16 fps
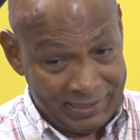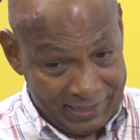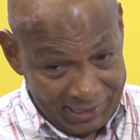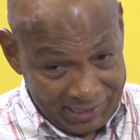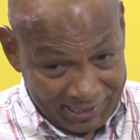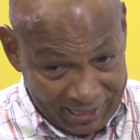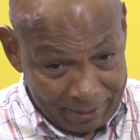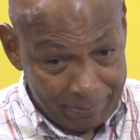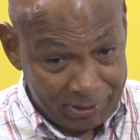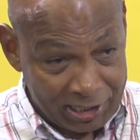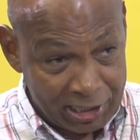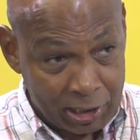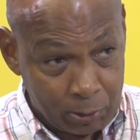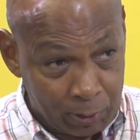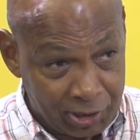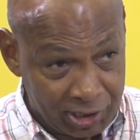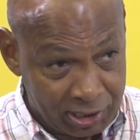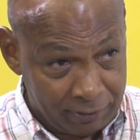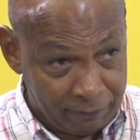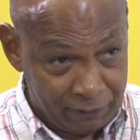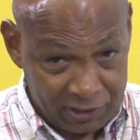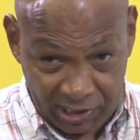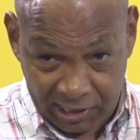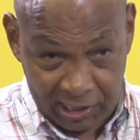this same situation
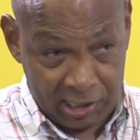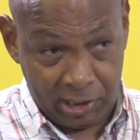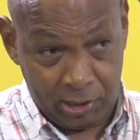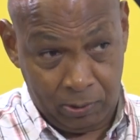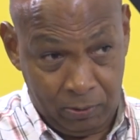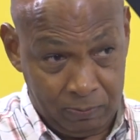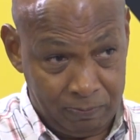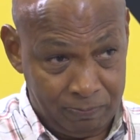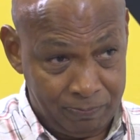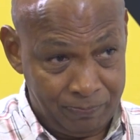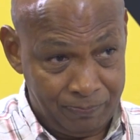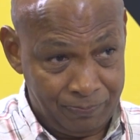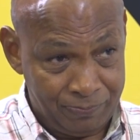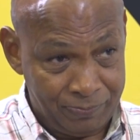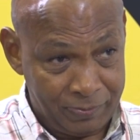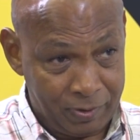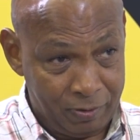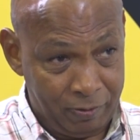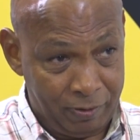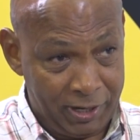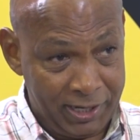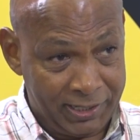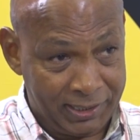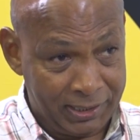visited his home. Right. Oh, right.
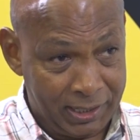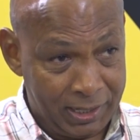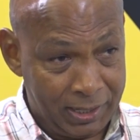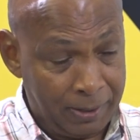Now, whilst